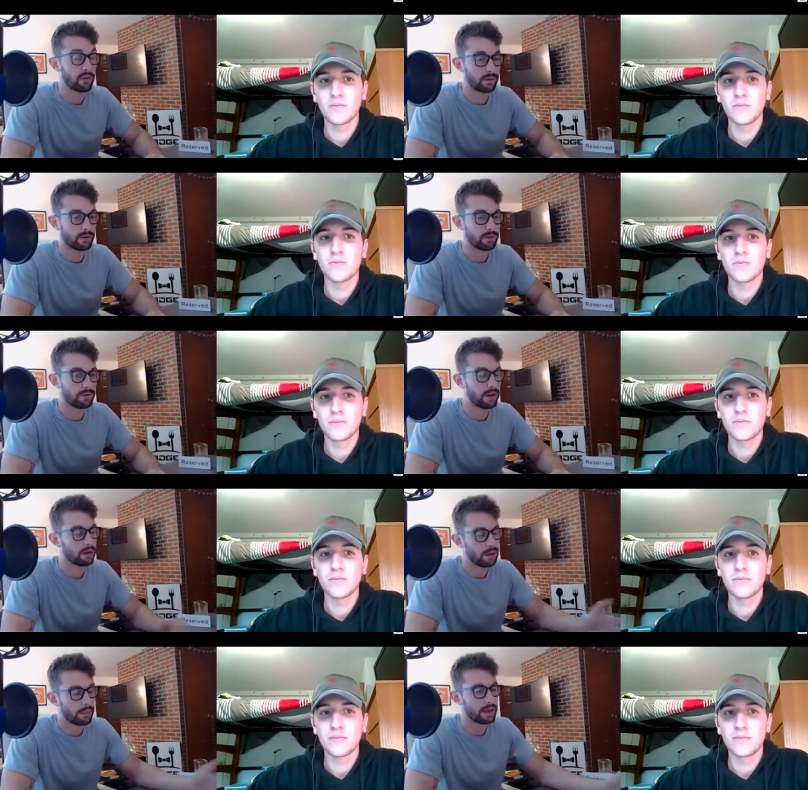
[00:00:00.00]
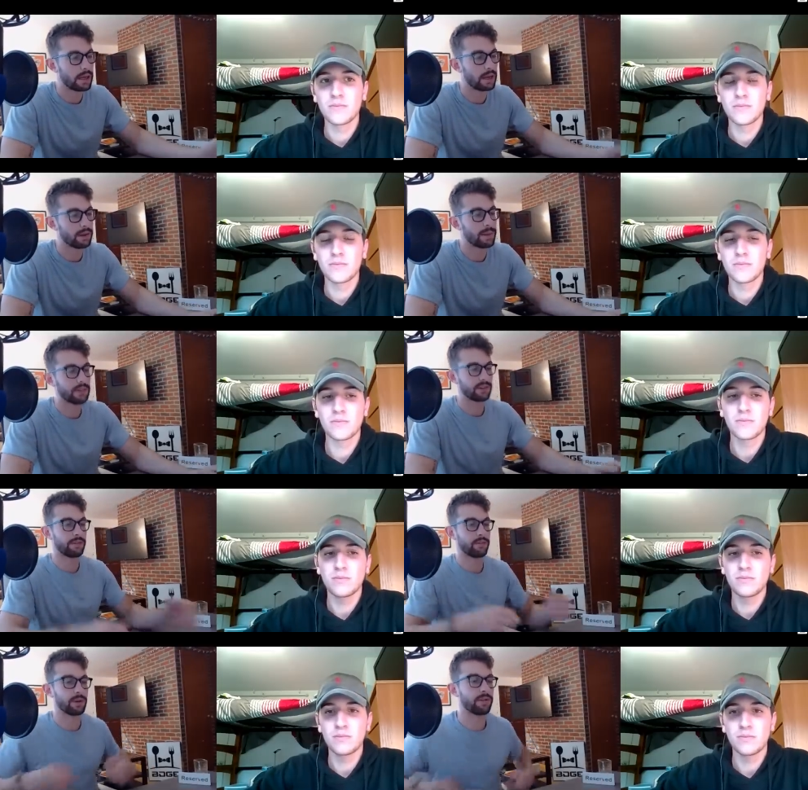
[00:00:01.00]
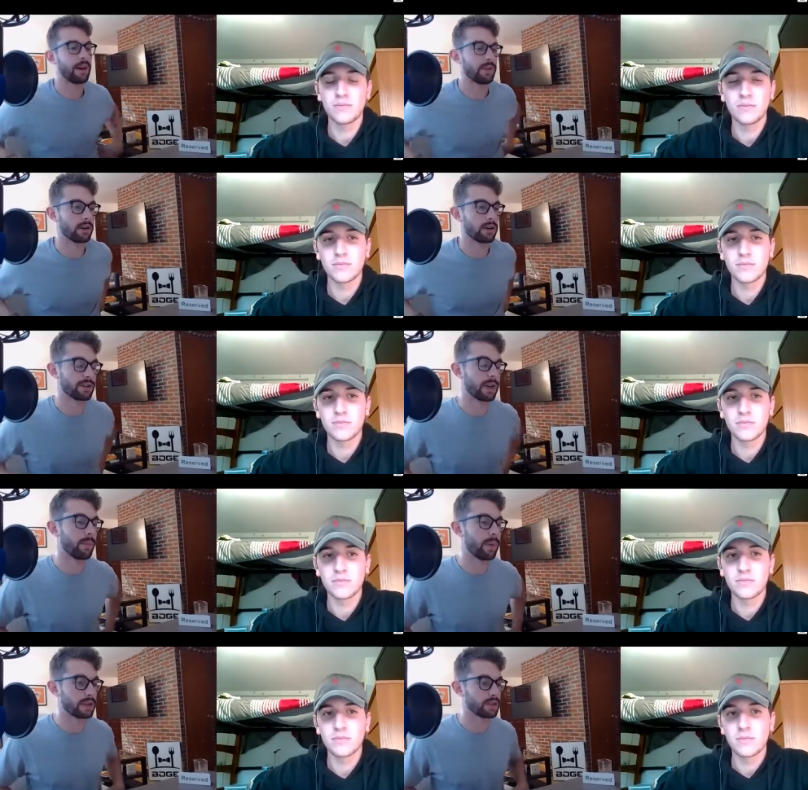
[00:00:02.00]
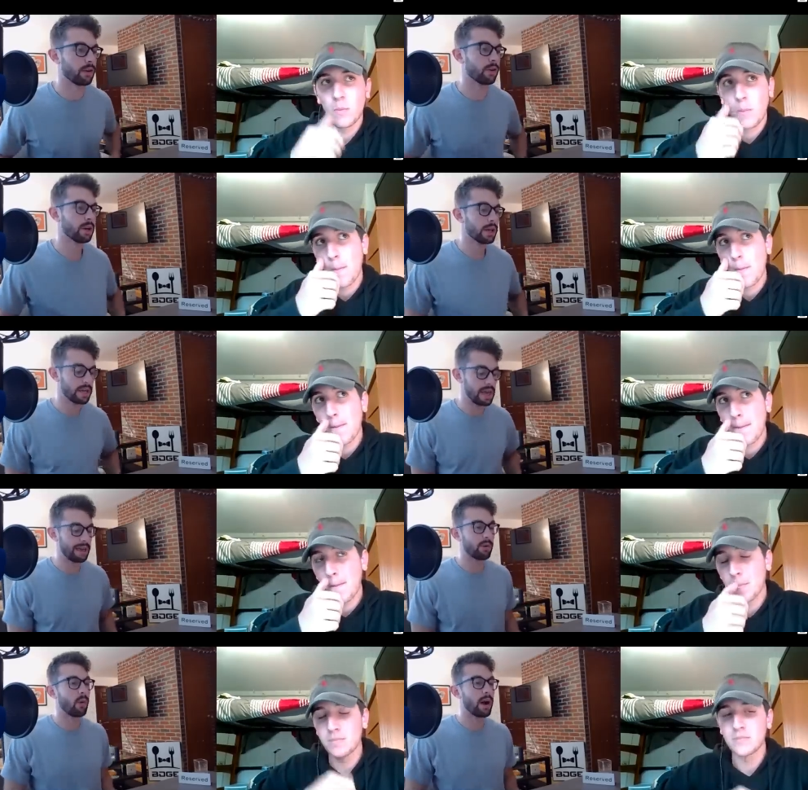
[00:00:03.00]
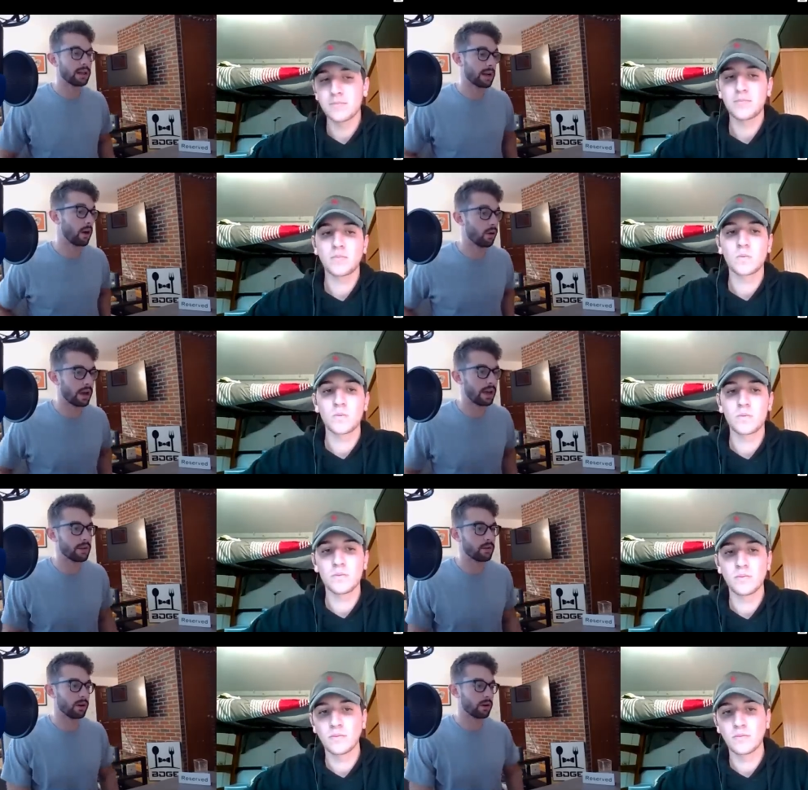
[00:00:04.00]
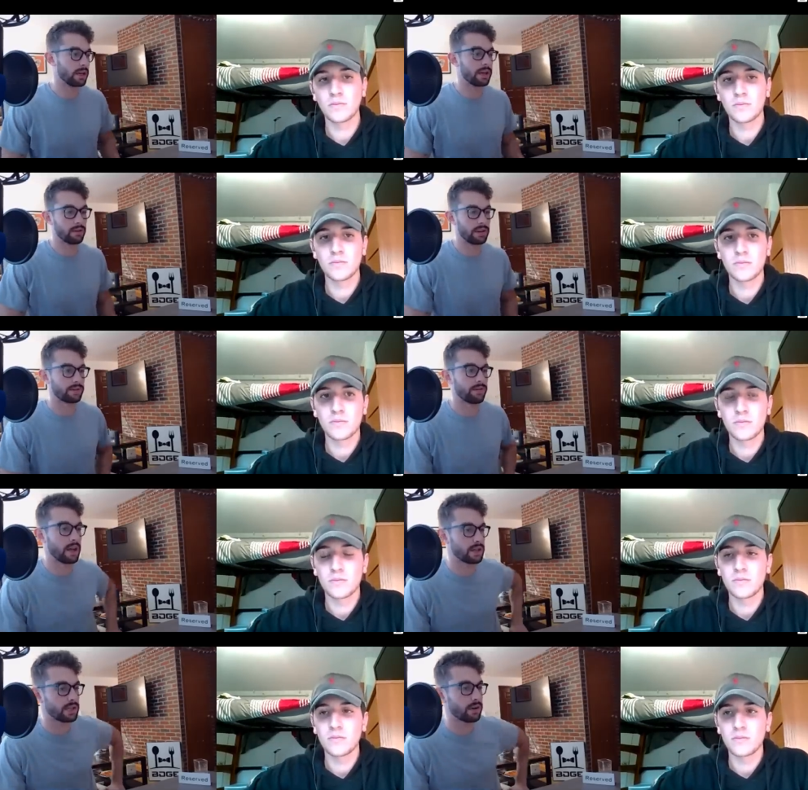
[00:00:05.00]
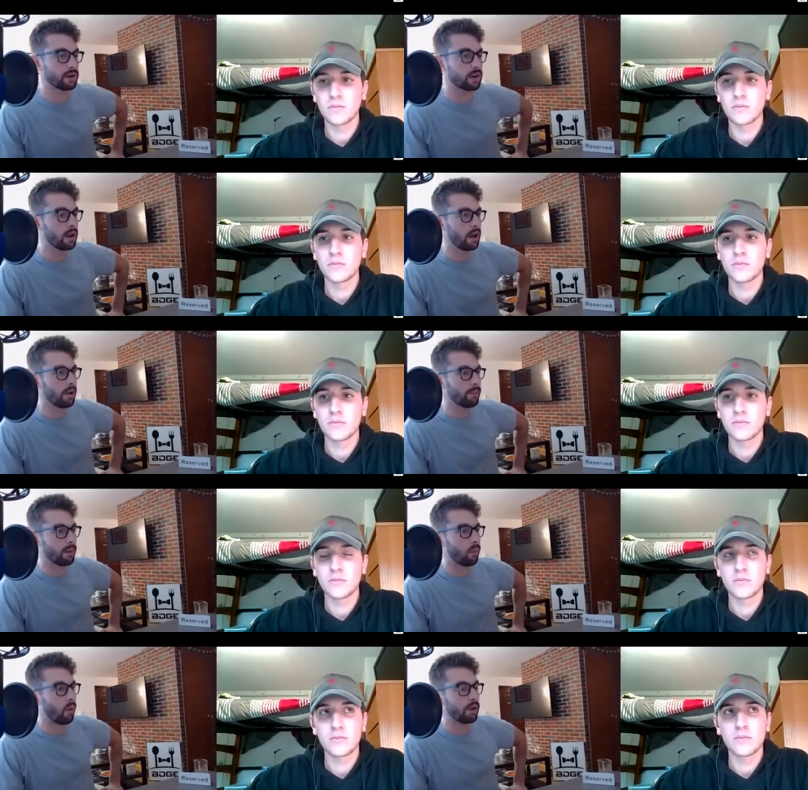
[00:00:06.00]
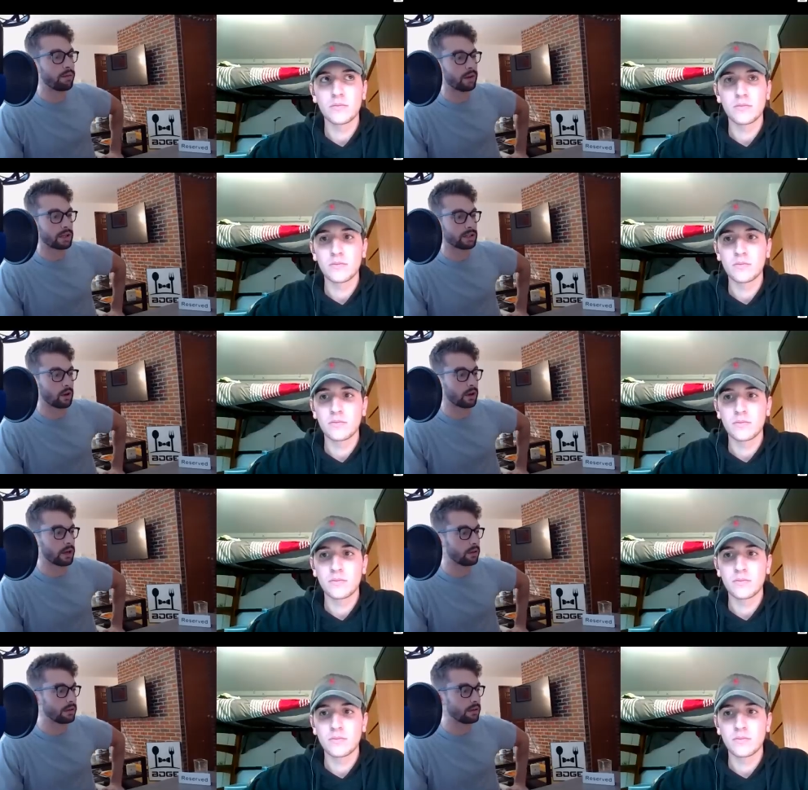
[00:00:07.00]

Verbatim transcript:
Speaker 1: proof. And I mean, he ended up catching that 45 yard touchdown pass. So he came away like, okay, you weren't killed as a fantasy owner, but one fucking target.